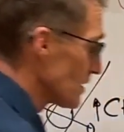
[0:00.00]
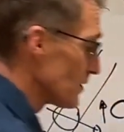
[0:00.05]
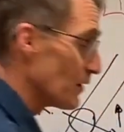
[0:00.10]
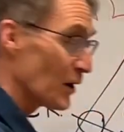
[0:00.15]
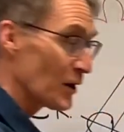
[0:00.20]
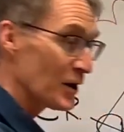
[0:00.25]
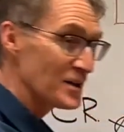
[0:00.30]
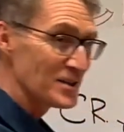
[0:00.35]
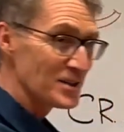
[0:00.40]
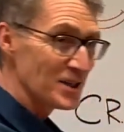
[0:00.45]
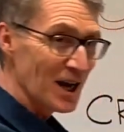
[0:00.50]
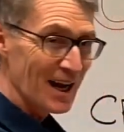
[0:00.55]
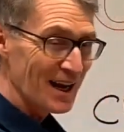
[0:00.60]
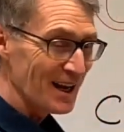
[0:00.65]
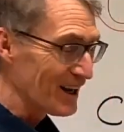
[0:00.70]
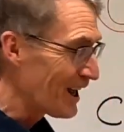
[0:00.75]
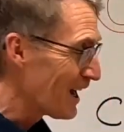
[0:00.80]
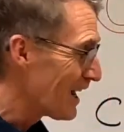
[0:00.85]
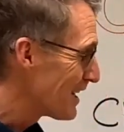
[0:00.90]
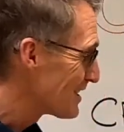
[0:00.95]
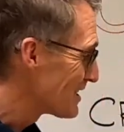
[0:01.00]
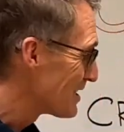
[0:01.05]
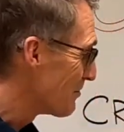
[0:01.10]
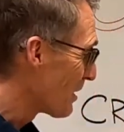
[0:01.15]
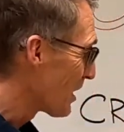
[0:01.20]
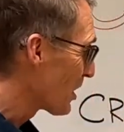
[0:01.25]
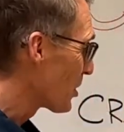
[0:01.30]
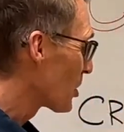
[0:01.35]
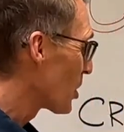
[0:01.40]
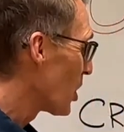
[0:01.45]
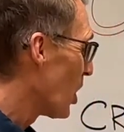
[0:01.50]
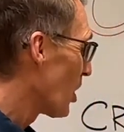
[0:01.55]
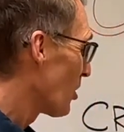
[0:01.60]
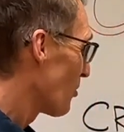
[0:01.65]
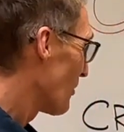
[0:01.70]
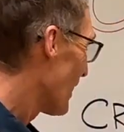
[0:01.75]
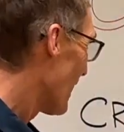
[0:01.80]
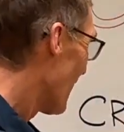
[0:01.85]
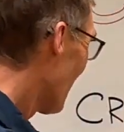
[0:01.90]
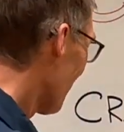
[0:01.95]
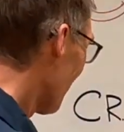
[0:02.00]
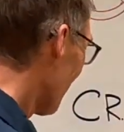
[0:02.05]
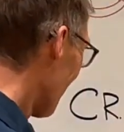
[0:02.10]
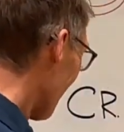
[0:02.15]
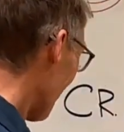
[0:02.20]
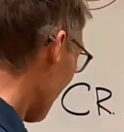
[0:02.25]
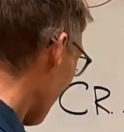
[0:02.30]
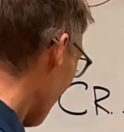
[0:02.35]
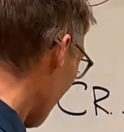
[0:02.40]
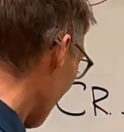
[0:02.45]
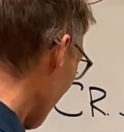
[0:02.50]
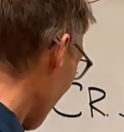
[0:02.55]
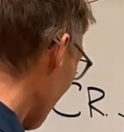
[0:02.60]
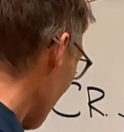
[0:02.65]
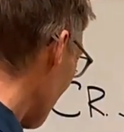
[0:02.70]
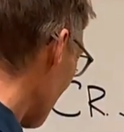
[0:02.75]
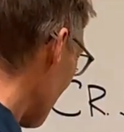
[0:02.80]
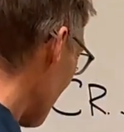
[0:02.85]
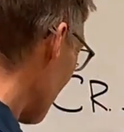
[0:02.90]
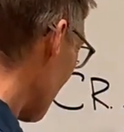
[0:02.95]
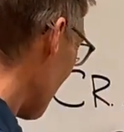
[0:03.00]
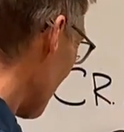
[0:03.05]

is very stylized. The mitochondria, we'll just